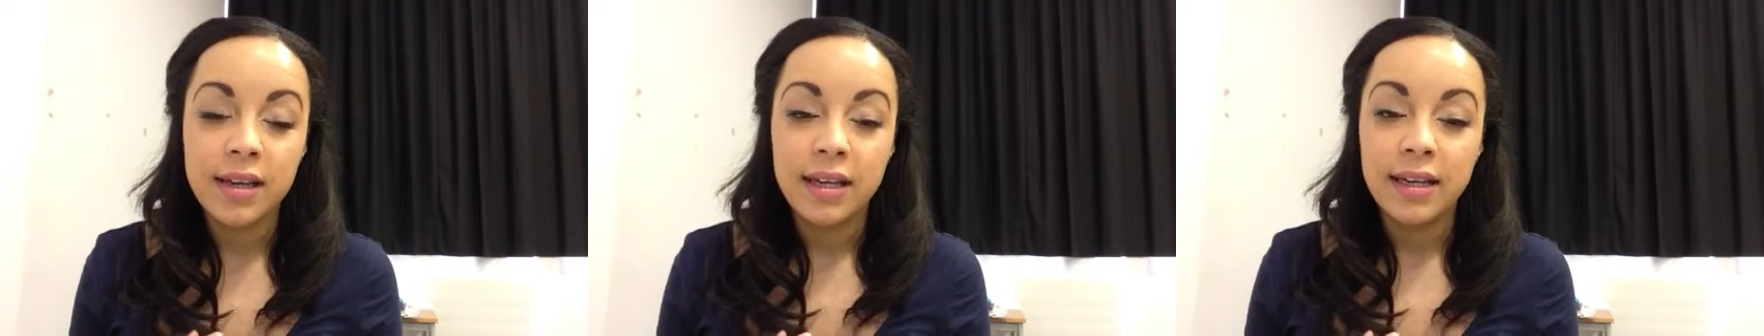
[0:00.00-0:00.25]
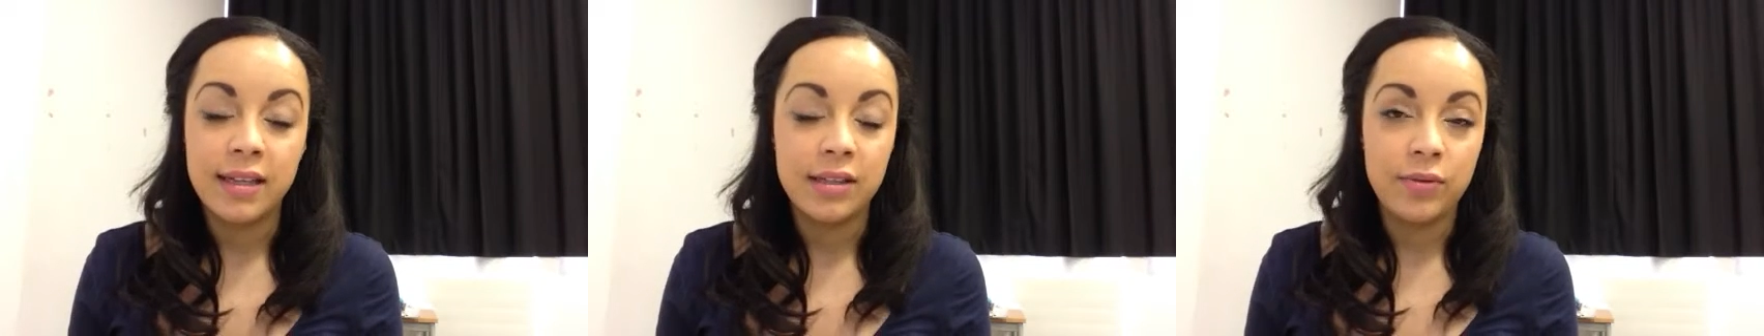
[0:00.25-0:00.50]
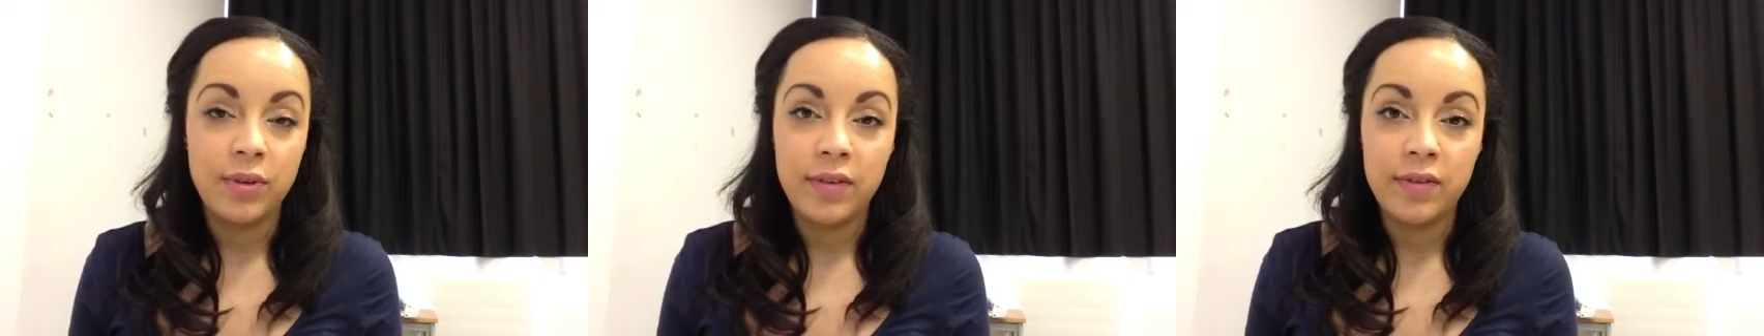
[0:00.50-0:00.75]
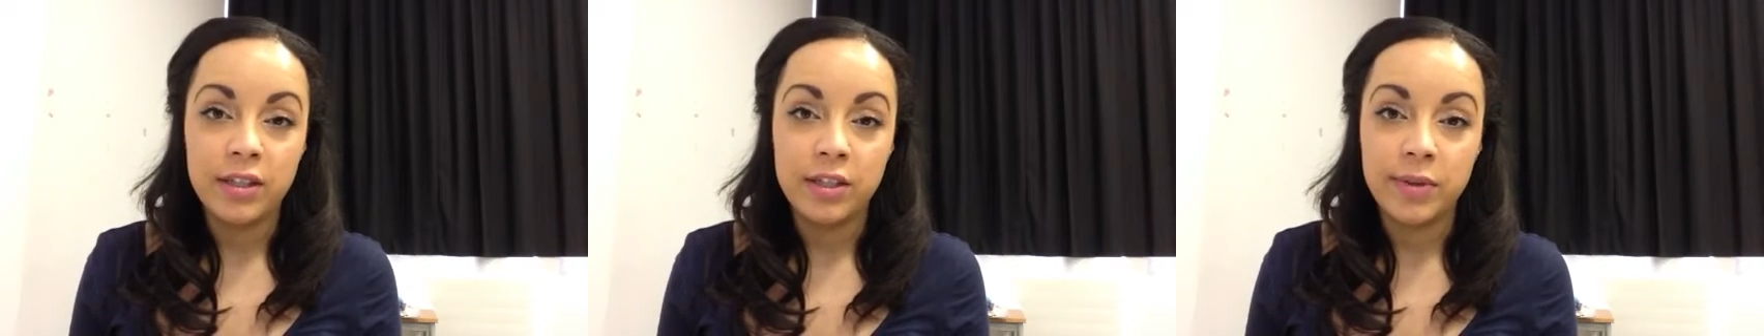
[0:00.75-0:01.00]
let's not leave it
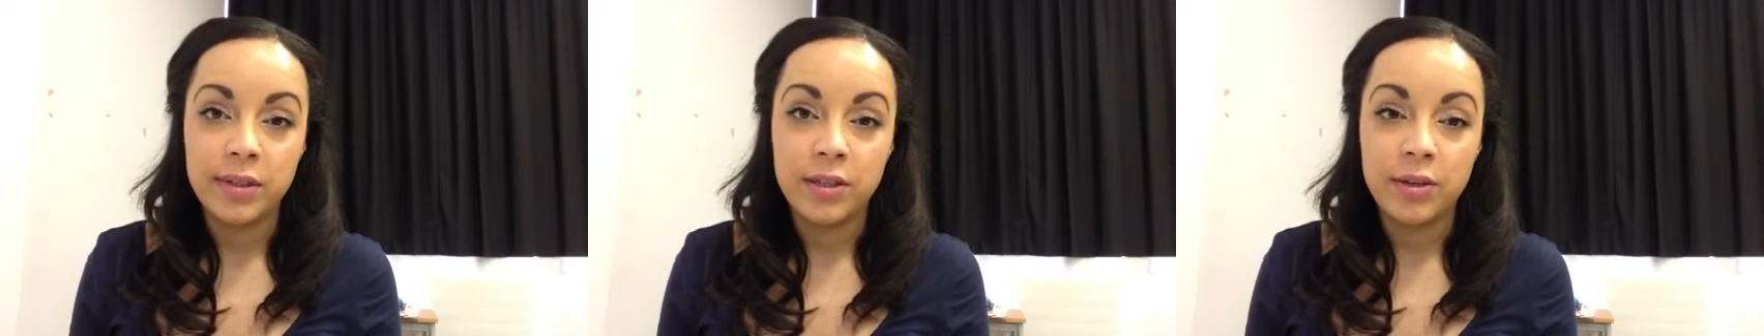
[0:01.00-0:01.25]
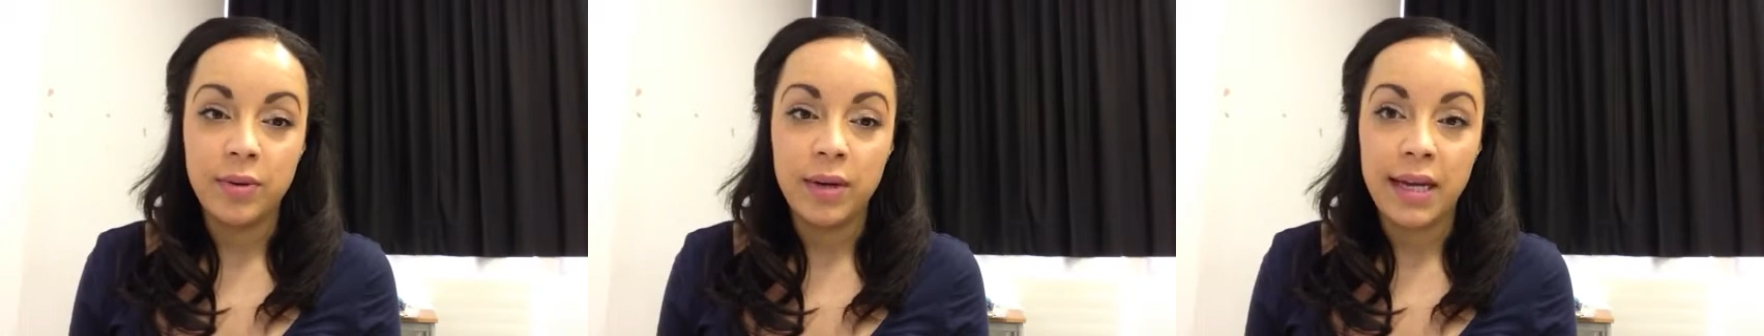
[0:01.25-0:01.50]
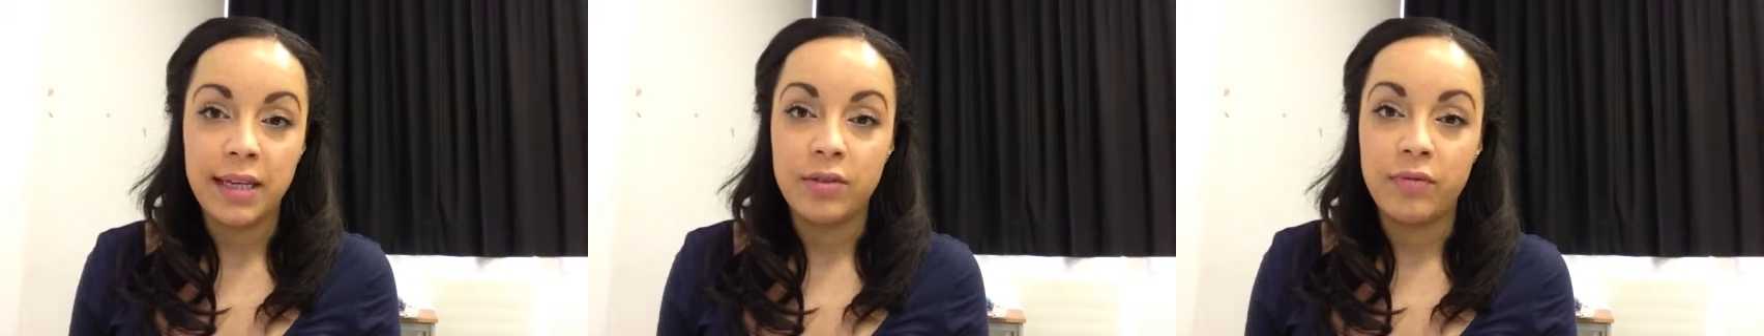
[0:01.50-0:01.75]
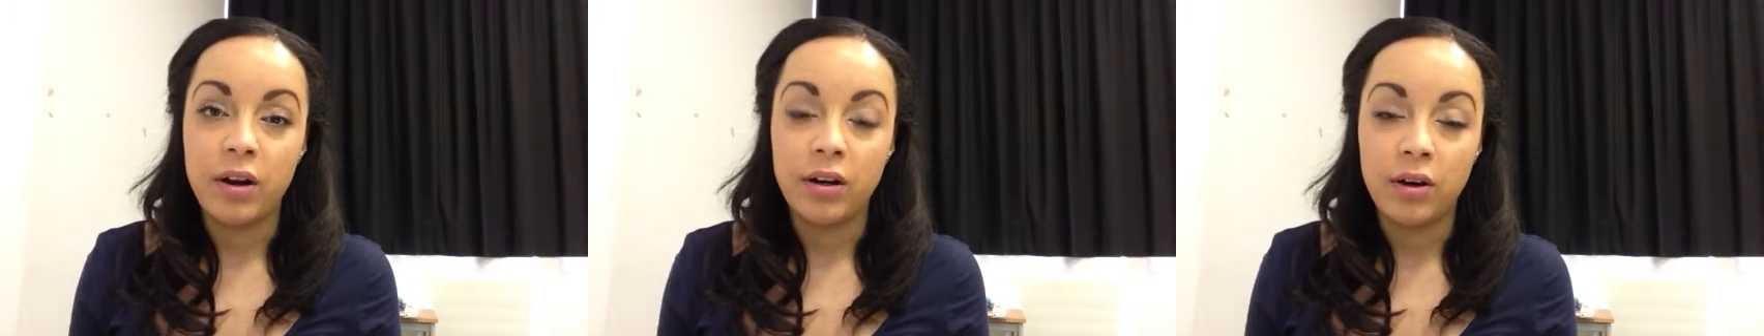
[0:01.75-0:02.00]
until it's too late to
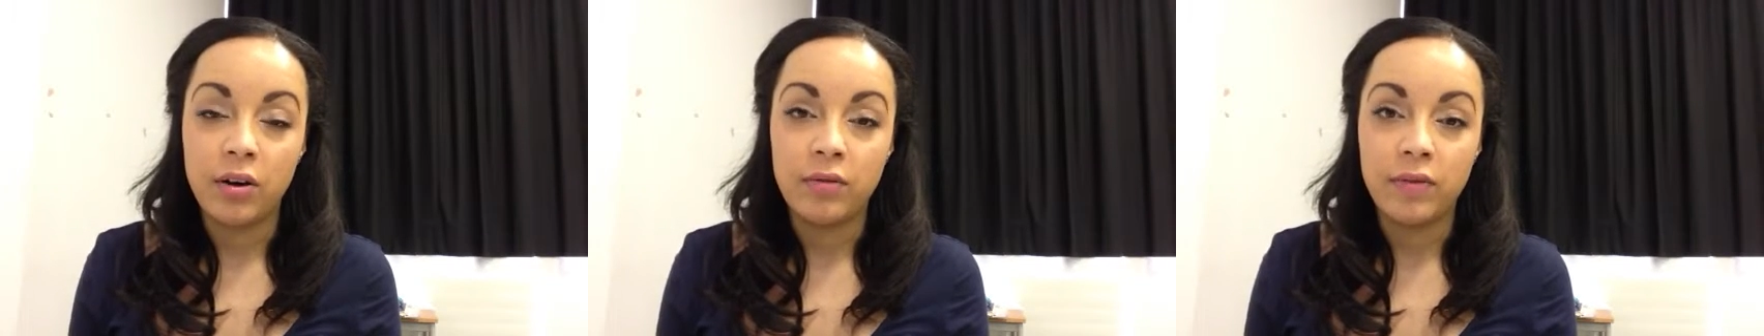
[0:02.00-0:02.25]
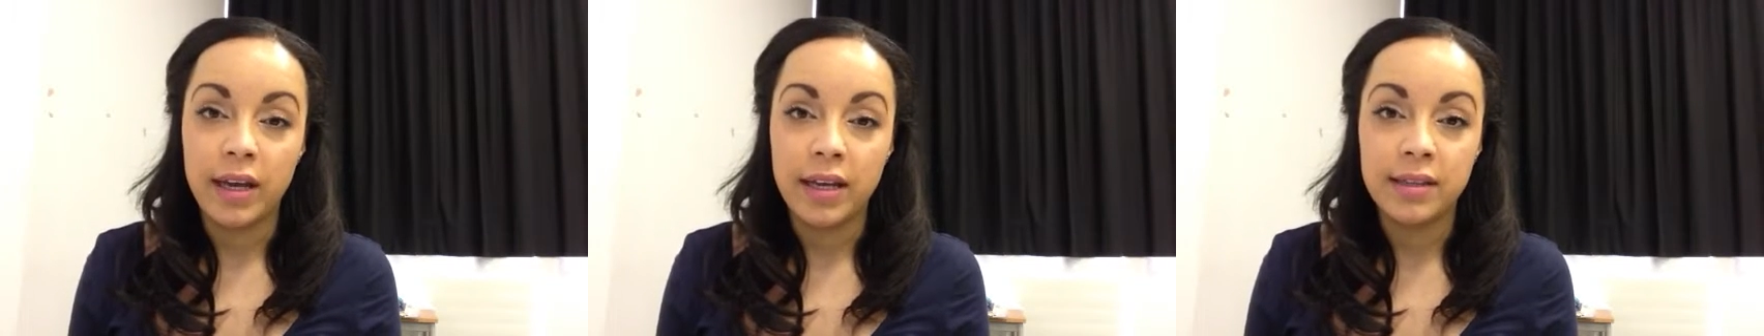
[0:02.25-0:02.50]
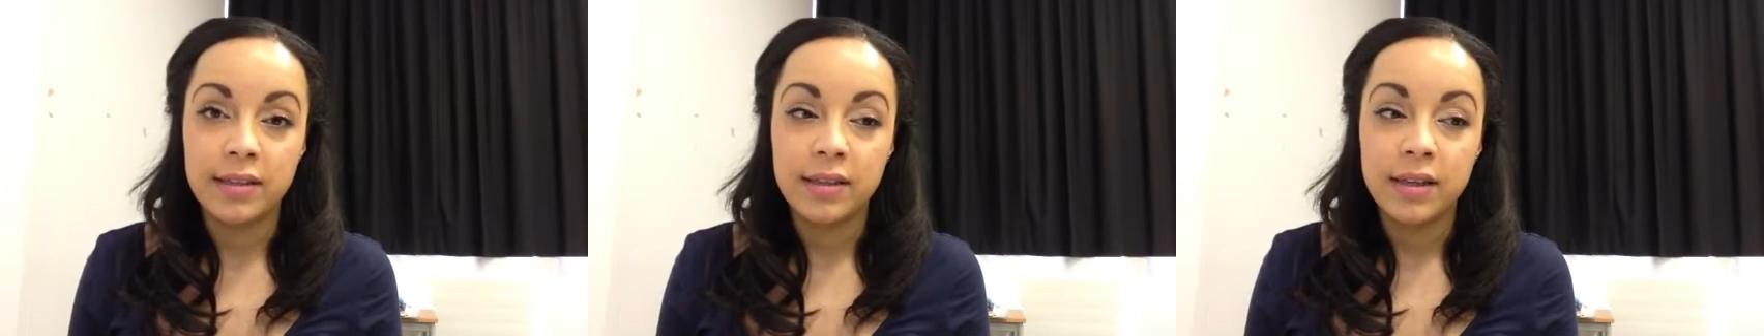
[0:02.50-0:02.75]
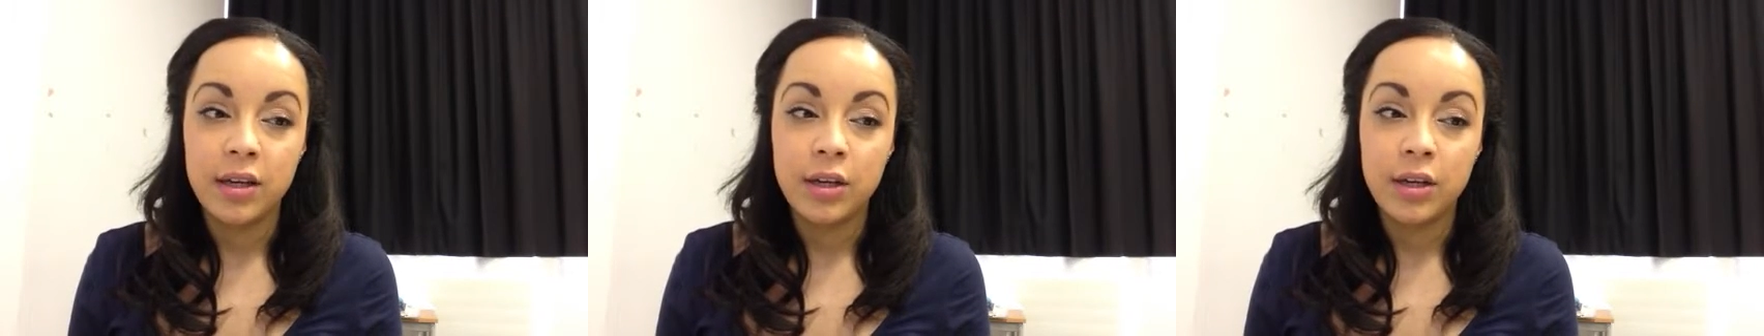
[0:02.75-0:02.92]
run our race,